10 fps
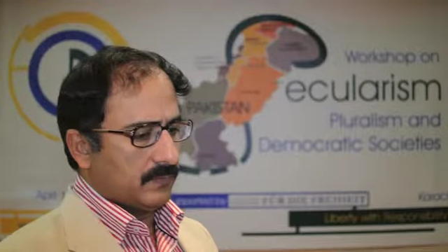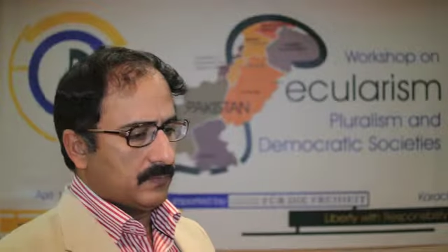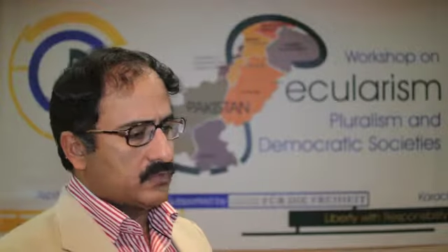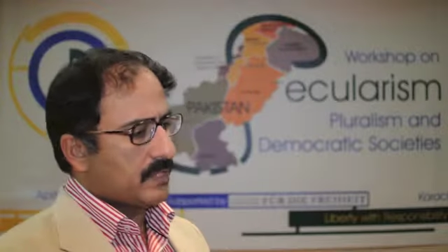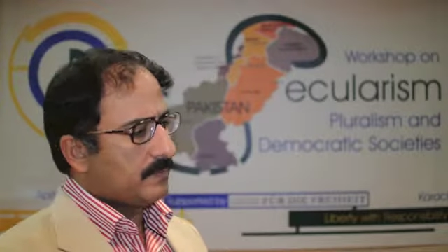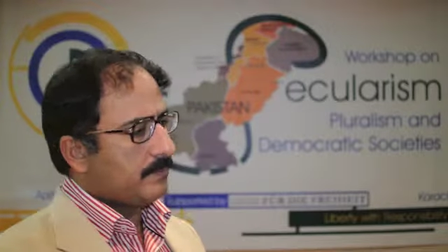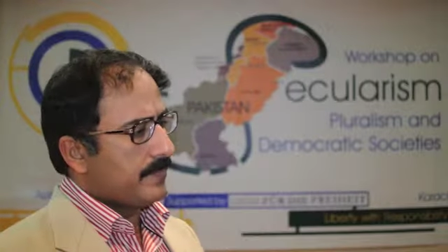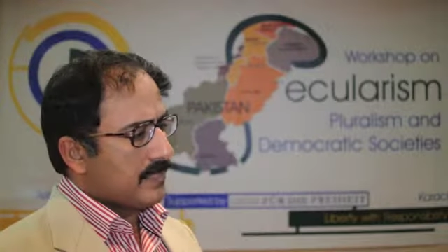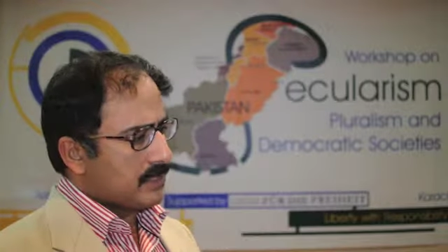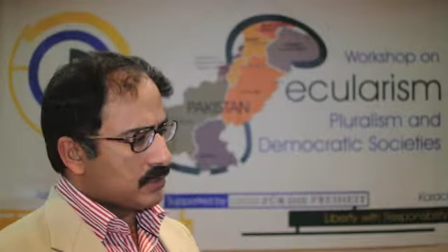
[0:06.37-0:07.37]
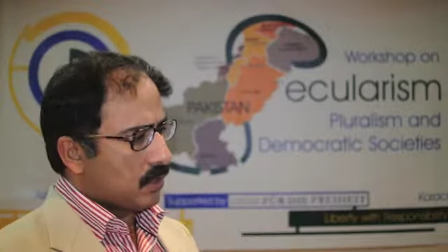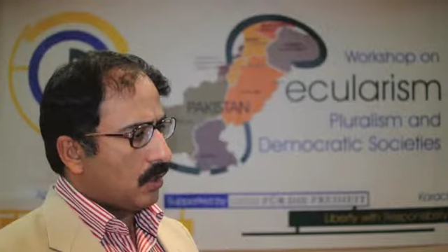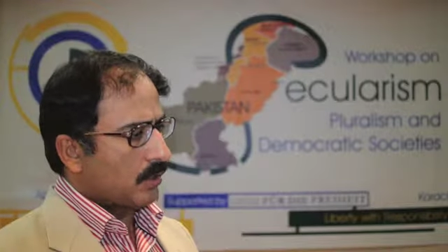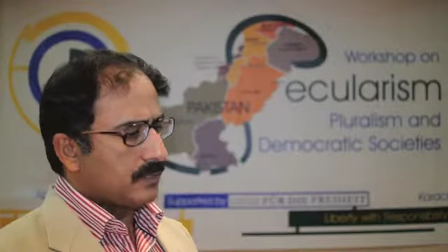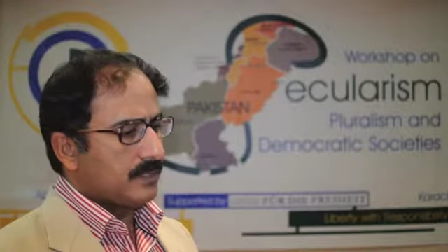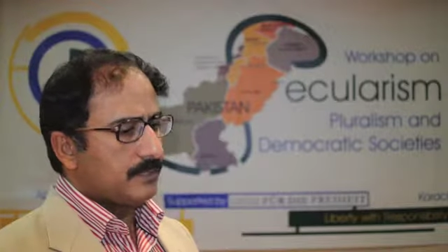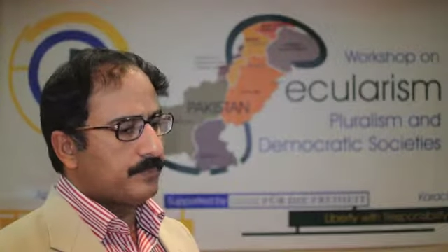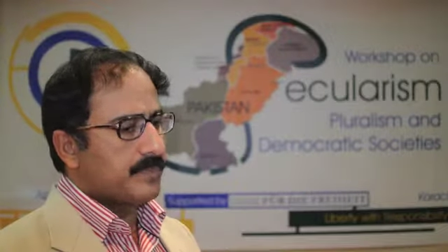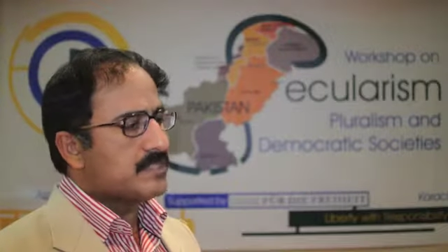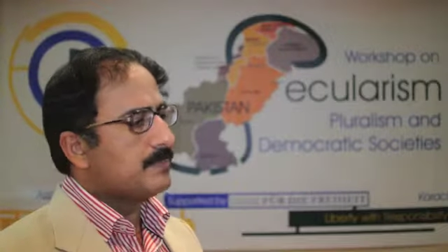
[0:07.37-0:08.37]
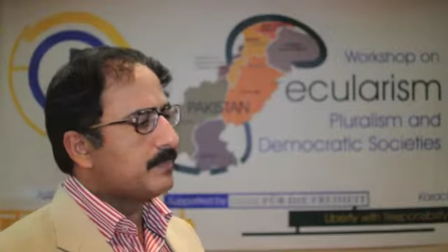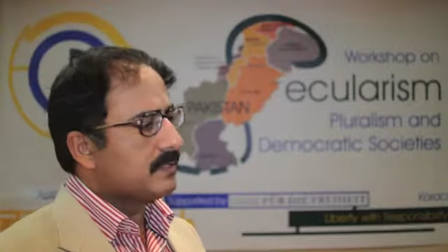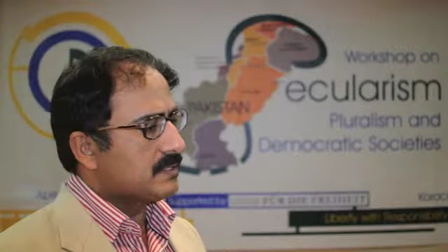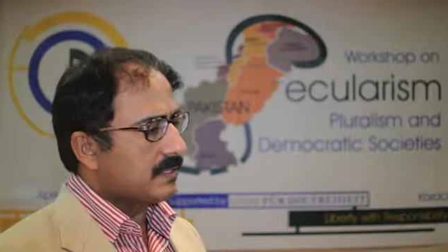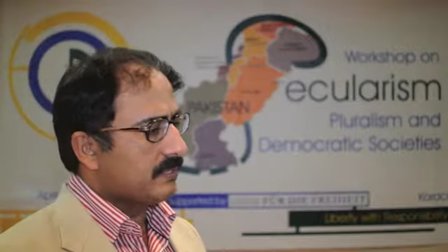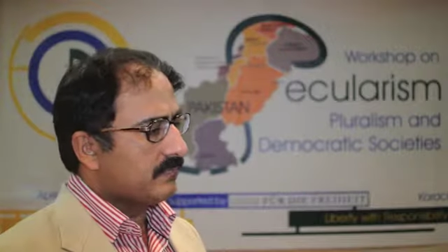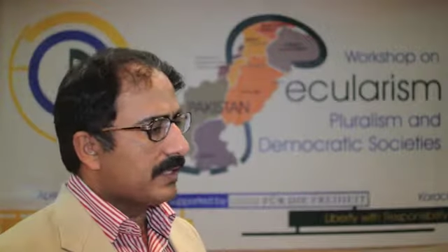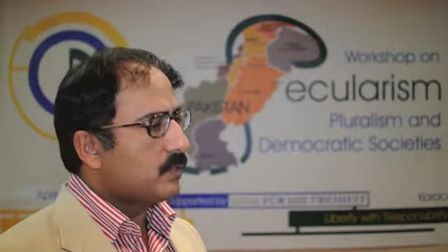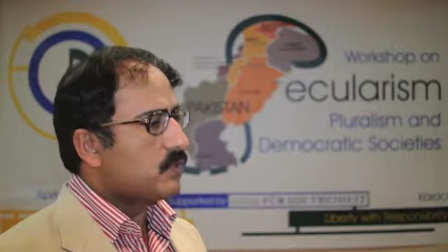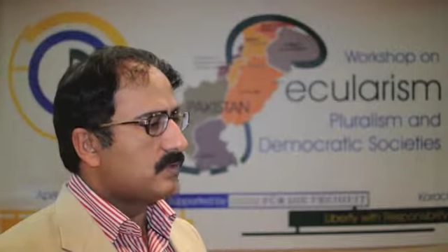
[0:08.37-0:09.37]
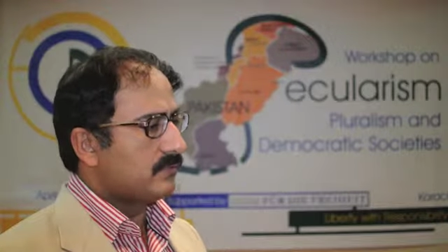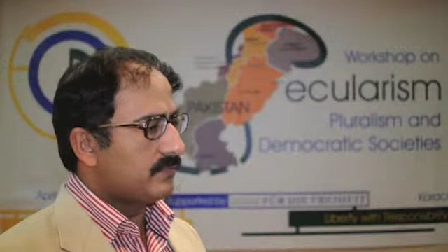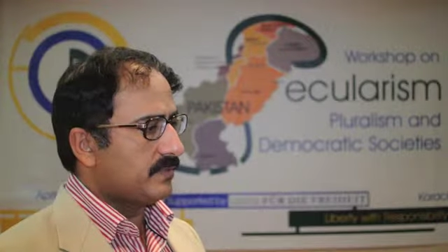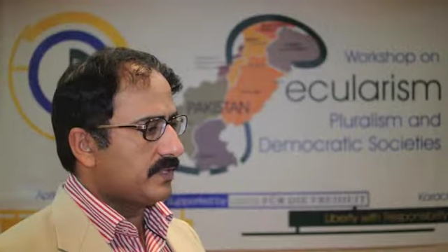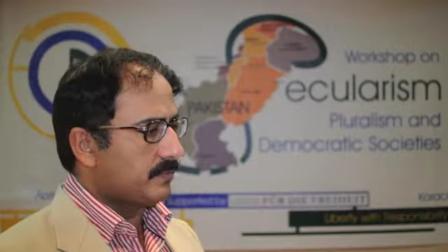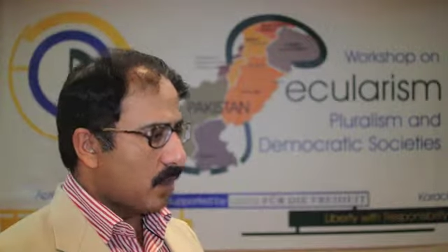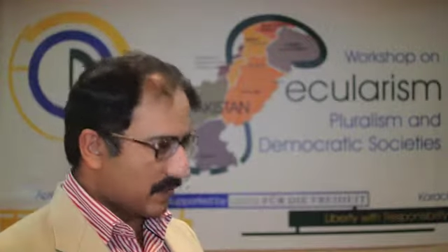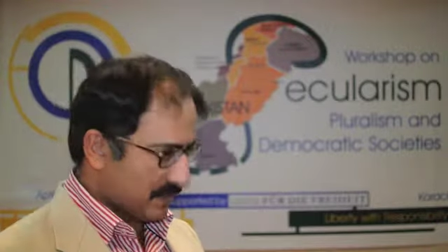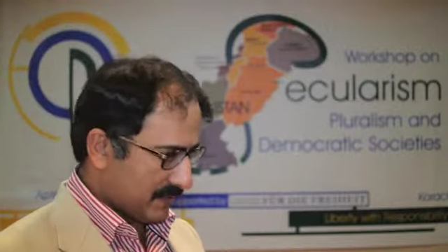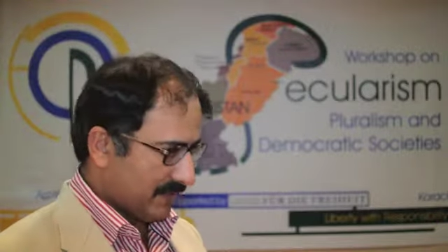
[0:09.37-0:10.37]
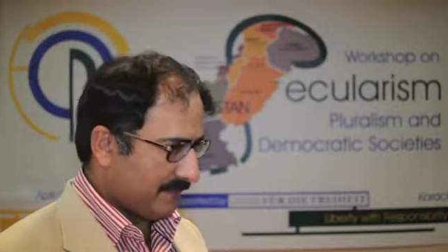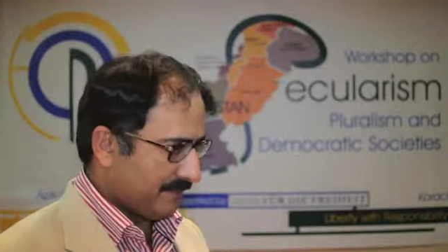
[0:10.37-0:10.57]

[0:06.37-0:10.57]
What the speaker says: which are based on the principles and values of democracy.